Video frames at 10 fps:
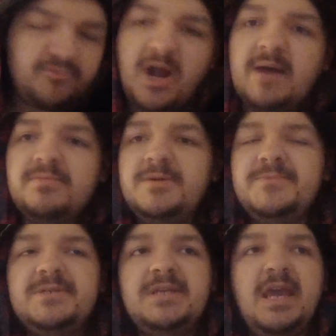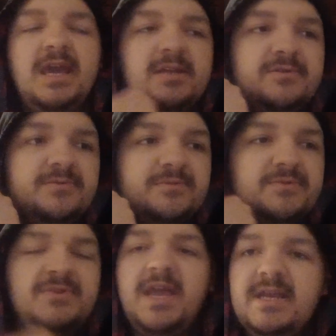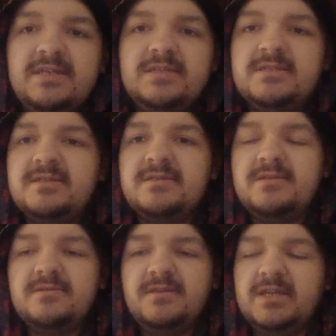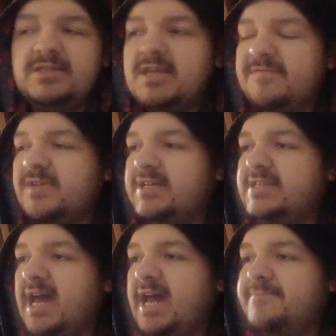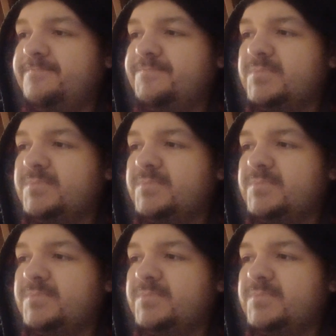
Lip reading: problems and things and stuff like that,